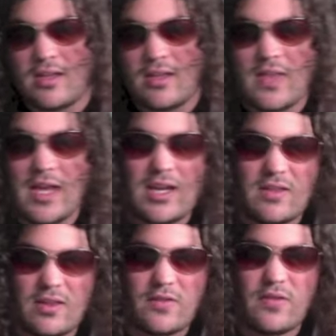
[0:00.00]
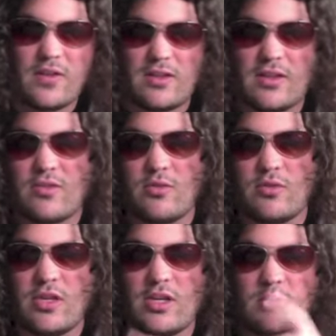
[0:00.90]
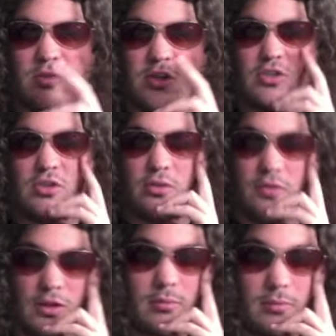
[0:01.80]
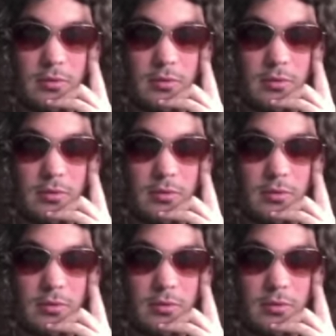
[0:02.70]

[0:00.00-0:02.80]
than this new Teenage Mutant Ninja Turtles film.